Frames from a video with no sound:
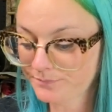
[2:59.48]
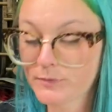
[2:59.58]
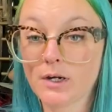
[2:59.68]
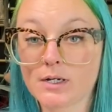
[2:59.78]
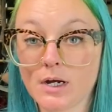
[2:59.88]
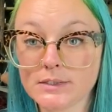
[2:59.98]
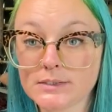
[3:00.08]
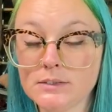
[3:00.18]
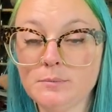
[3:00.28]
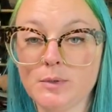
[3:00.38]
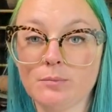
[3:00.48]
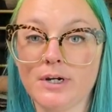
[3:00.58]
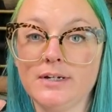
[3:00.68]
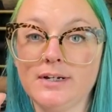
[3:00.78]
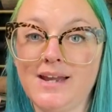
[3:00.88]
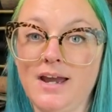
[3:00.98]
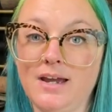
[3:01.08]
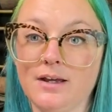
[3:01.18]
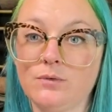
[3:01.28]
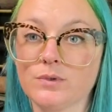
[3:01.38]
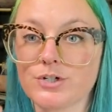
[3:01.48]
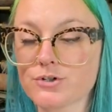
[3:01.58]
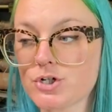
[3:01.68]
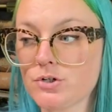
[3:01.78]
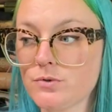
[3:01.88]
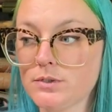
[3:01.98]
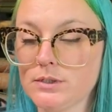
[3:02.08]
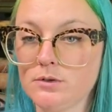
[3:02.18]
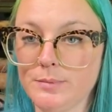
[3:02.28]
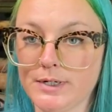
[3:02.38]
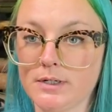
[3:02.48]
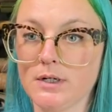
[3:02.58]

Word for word: a custom branding head, which I'll show you in a little bit,